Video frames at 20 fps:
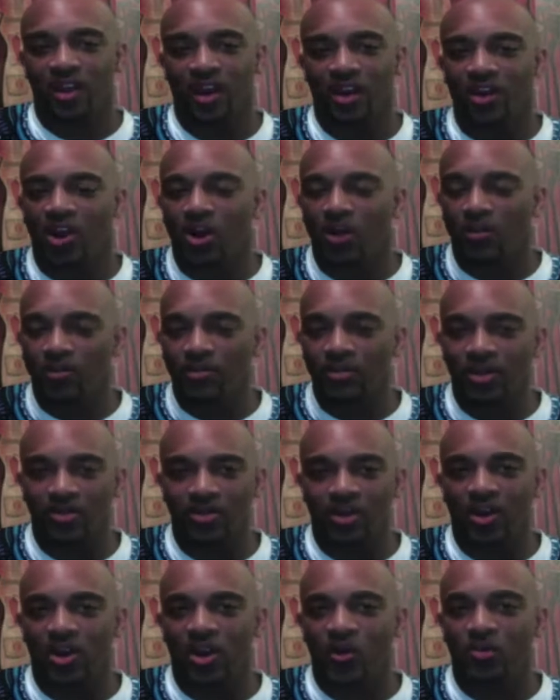not
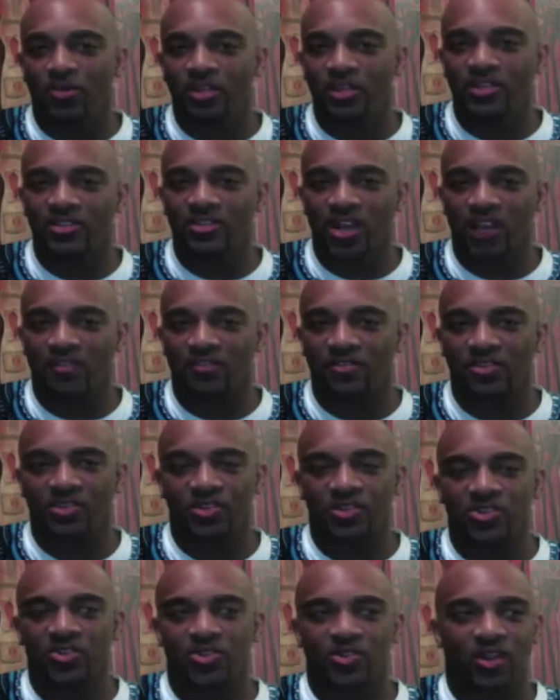all police
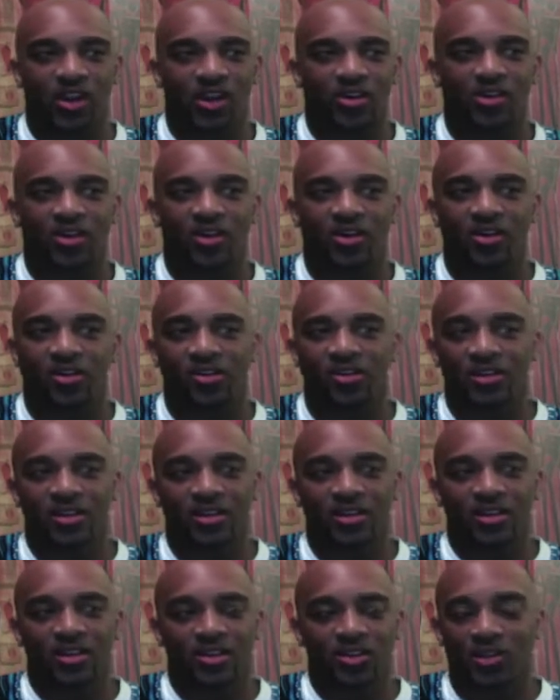officers or not all
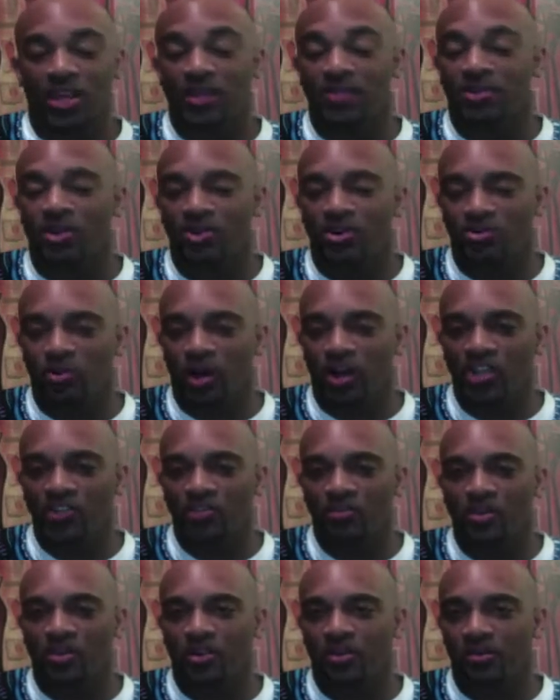neighborhood
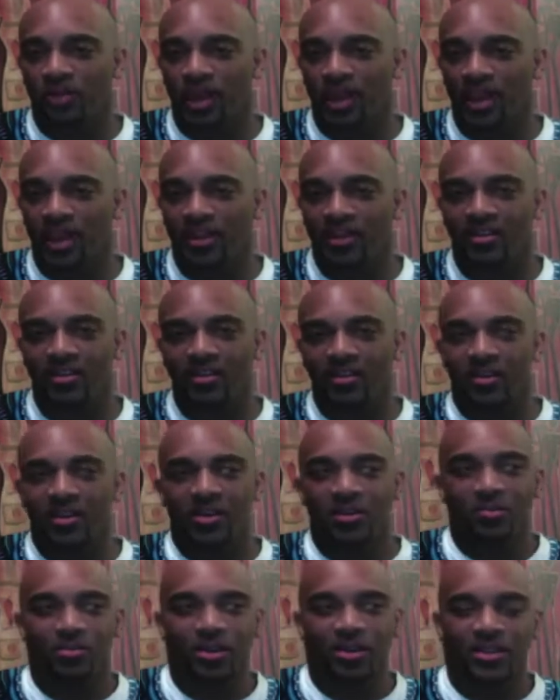watchmen are bad.
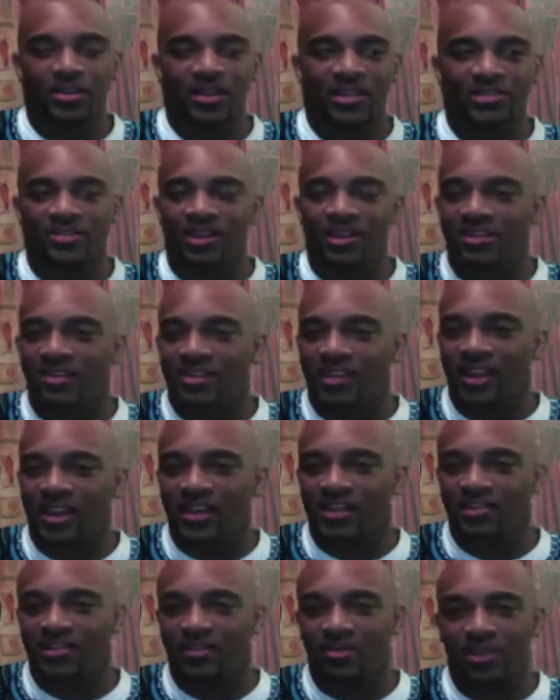But that's not the
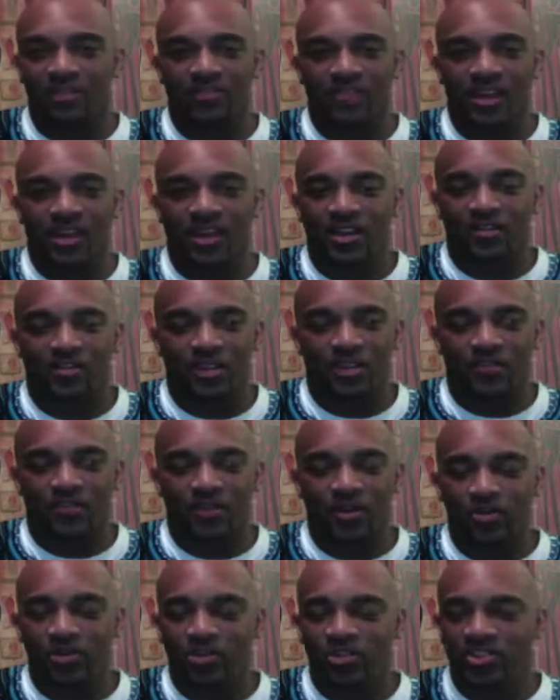case. I mean, if
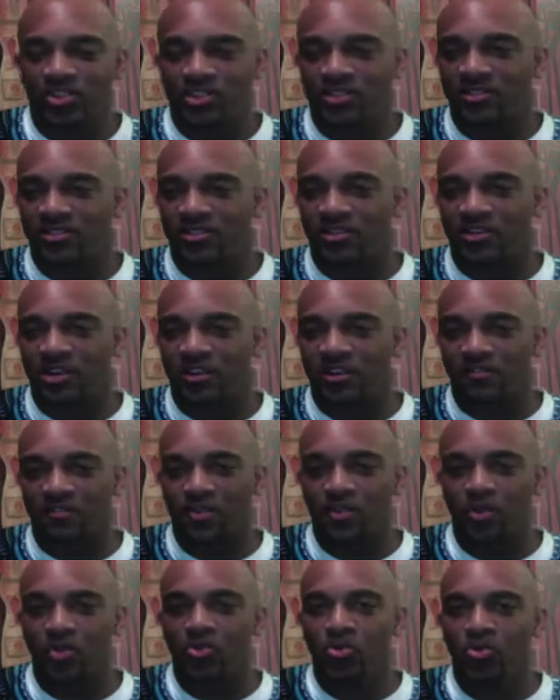there was just a
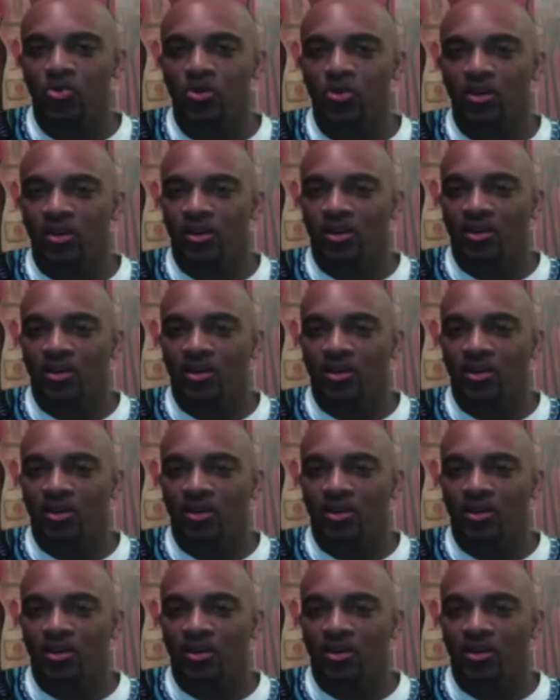few